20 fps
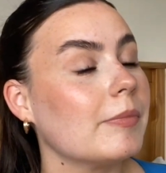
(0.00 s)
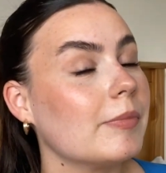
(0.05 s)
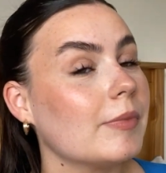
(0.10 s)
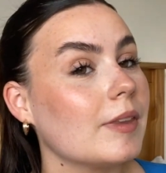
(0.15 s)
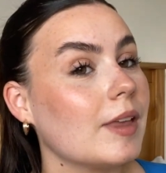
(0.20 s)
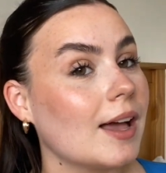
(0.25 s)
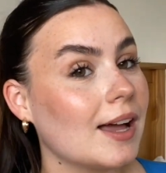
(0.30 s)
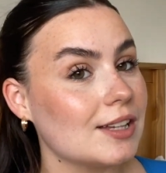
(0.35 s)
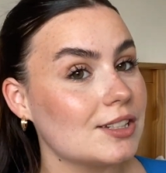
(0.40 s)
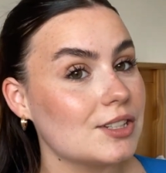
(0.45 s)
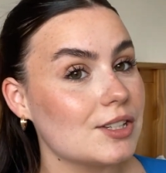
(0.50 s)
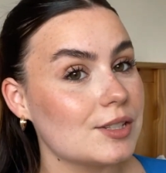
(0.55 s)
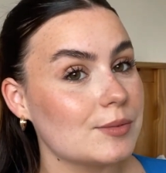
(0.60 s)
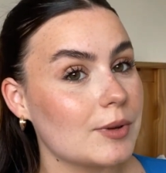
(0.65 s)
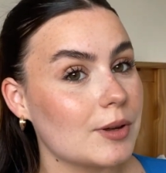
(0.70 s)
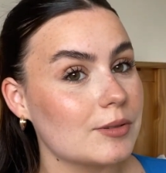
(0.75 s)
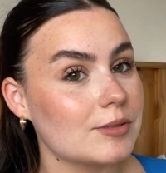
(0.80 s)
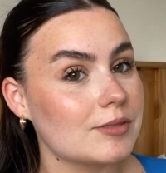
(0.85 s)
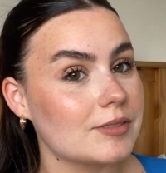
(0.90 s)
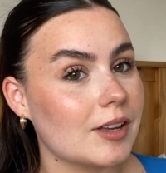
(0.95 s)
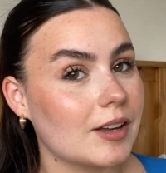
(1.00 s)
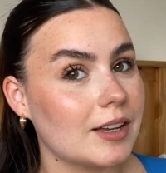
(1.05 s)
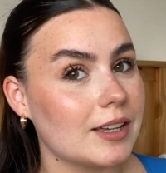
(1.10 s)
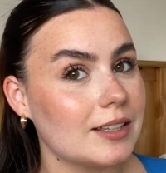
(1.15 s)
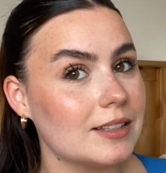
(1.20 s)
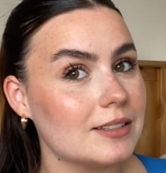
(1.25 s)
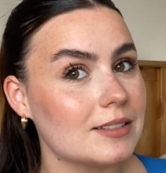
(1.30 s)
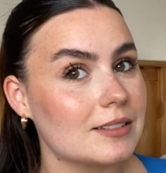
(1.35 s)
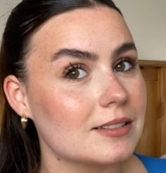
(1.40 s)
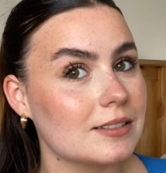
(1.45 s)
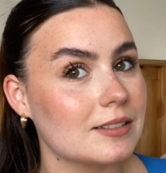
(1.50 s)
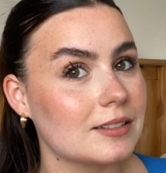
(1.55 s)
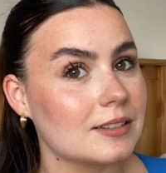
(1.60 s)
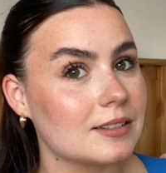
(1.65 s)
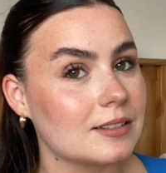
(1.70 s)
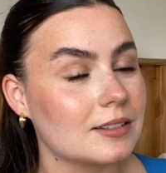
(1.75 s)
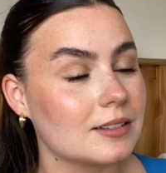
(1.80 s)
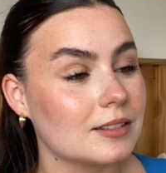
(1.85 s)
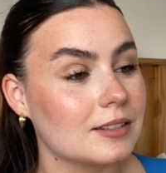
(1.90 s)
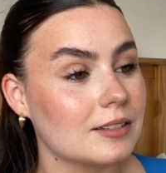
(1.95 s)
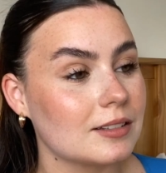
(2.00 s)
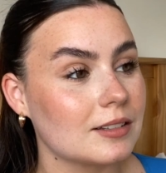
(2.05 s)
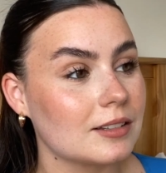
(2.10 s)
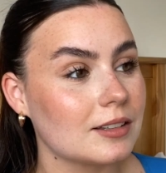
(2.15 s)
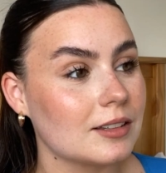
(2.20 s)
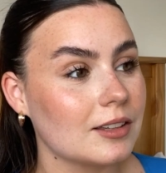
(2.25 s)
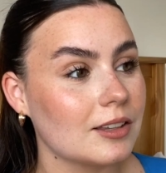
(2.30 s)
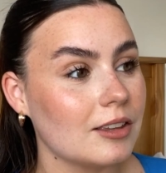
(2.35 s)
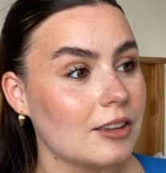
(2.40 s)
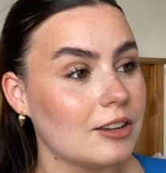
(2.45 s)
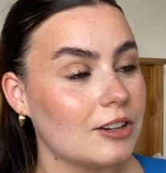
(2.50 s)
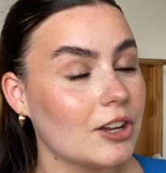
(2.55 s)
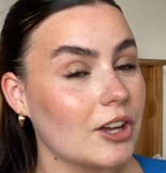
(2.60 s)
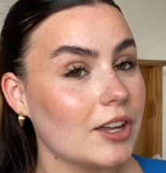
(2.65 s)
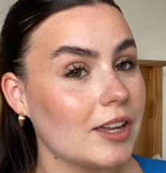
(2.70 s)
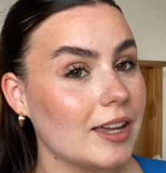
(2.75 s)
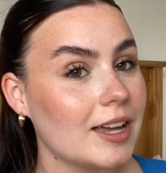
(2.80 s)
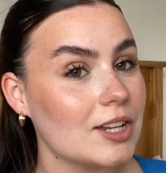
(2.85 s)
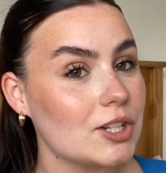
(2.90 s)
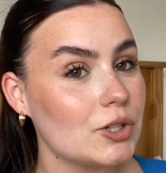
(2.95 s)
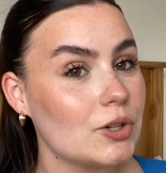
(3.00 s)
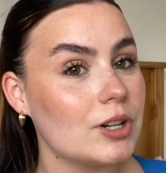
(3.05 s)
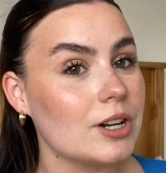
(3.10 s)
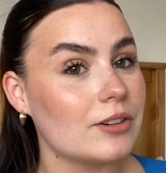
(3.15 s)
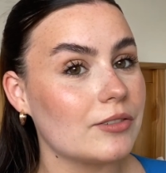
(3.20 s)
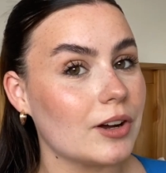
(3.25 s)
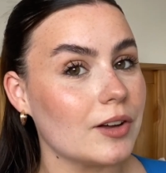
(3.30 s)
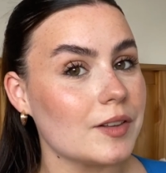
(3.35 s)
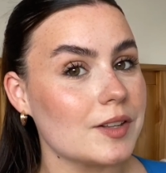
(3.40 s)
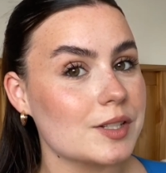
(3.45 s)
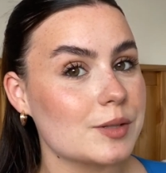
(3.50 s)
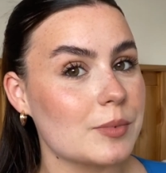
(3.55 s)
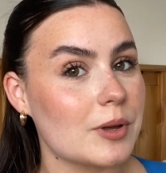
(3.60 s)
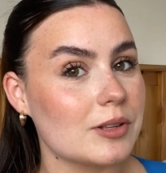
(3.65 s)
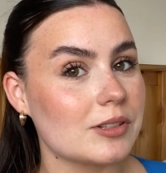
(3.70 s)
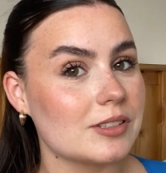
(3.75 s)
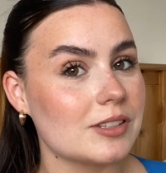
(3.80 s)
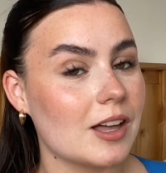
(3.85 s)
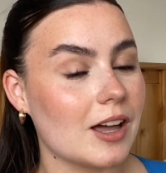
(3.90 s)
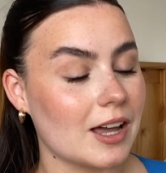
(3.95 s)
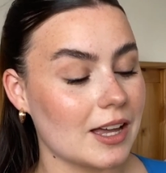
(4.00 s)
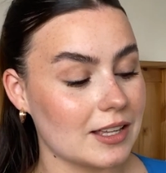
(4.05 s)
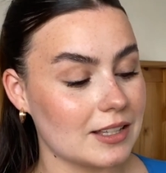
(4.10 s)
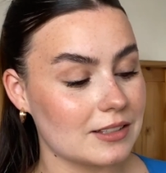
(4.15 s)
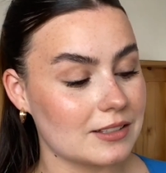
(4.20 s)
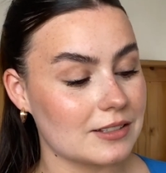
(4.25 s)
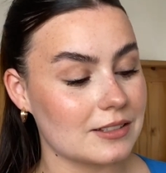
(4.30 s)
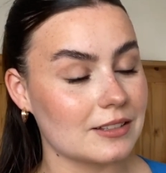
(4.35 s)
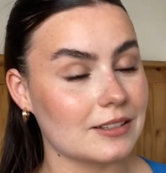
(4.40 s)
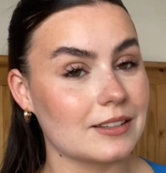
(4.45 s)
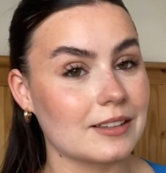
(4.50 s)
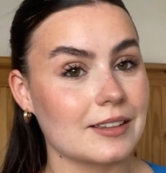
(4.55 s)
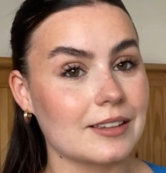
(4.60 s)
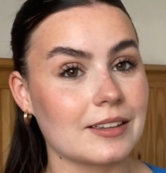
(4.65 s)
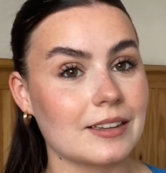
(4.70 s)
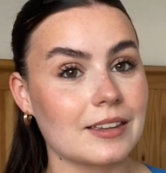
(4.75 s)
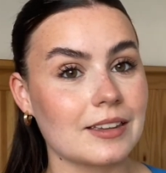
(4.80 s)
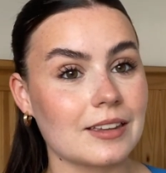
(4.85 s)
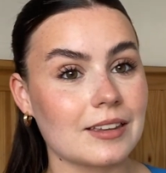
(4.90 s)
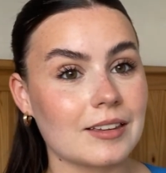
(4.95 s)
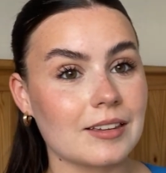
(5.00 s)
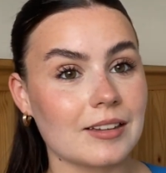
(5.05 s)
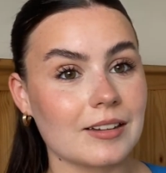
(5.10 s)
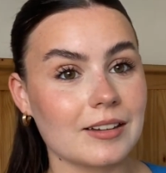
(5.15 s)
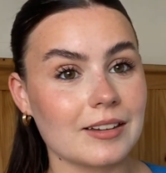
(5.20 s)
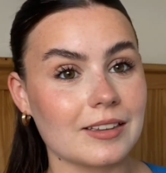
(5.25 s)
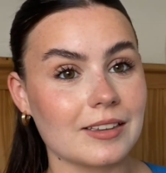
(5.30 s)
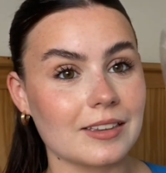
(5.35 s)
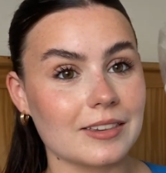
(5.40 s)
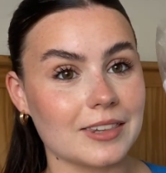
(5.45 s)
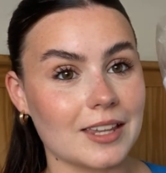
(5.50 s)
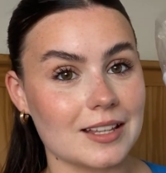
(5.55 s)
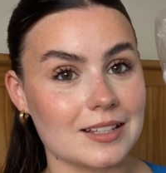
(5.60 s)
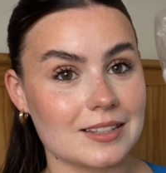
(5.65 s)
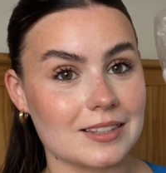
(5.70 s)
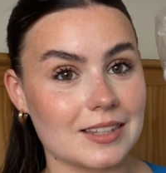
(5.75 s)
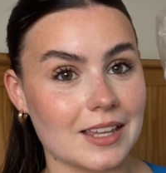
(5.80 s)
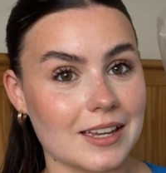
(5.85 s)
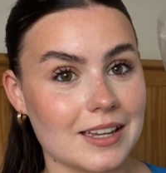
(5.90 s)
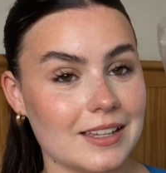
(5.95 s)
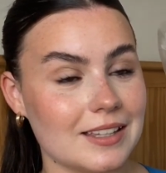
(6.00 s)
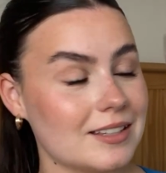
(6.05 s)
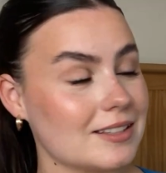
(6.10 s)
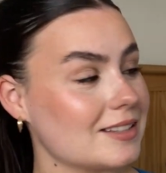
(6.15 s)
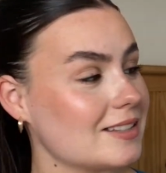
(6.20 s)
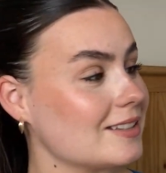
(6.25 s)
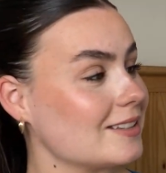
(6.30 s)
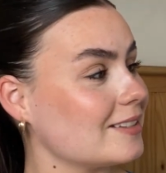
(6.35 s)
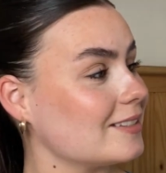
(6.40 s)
Actually smells nice. You know, you can get toilet roll that smells nice. That's this.